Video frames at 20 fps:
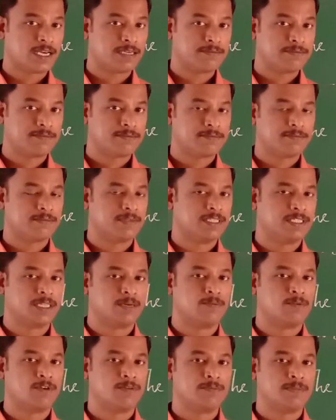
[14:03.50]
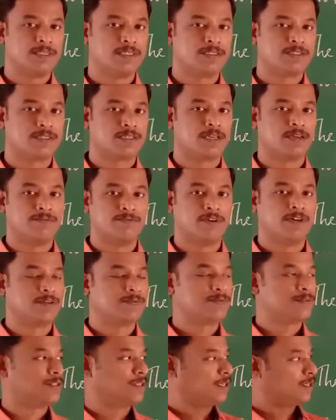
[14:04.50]
this time in the moment
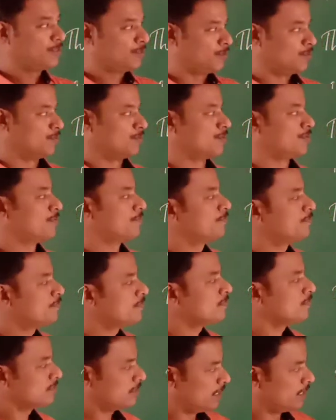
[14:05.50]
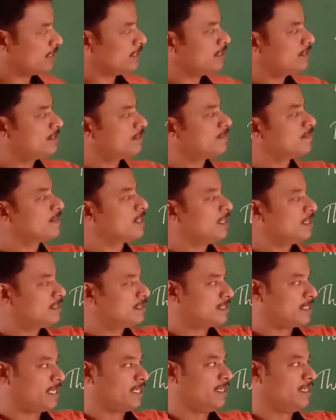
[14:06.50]
verbs used, that is,
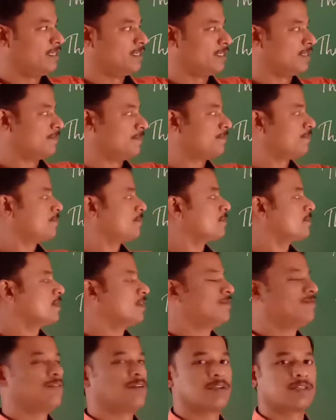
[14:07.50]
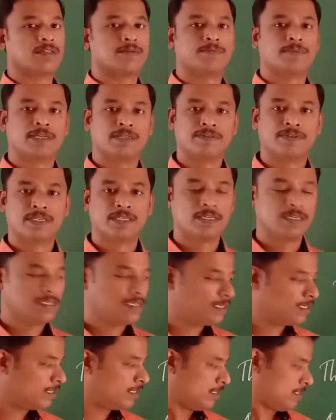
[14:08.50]
trailed for the
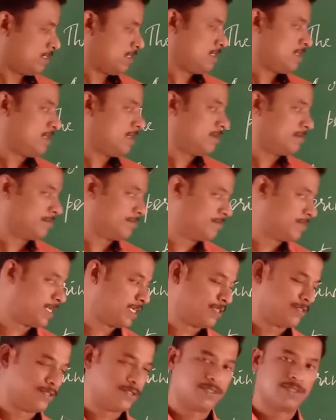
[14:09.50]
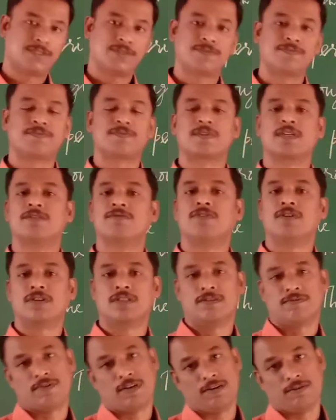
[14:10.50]
periwinkle, breathes
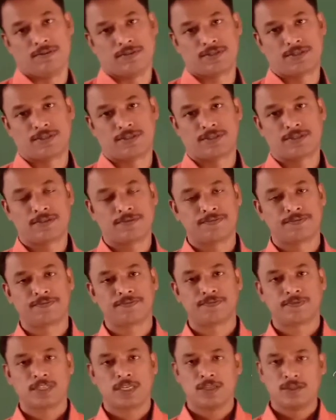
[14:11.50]
for the flowers.